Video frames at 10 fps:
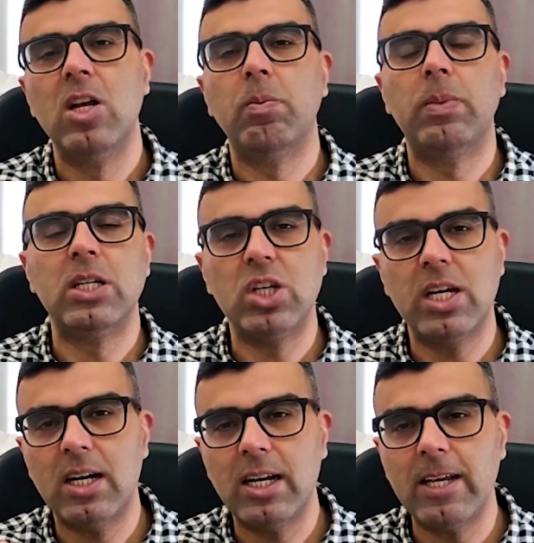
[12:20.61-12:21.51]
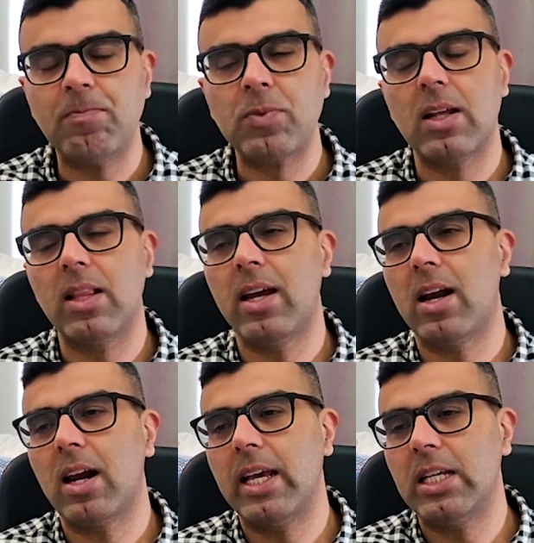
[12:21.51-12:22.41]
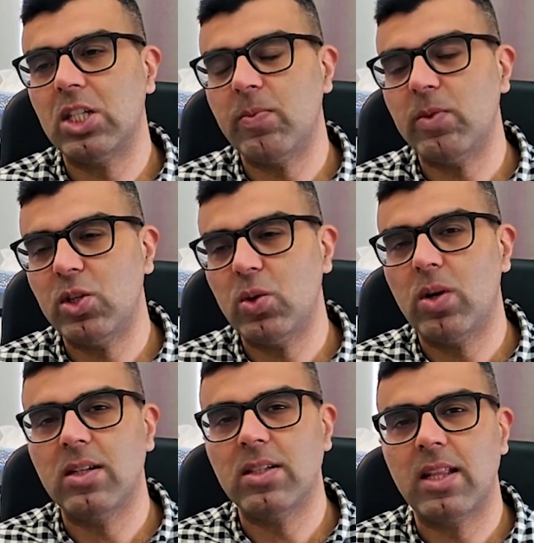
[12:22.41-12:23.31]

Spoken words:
But generally, there are like cheap insurance,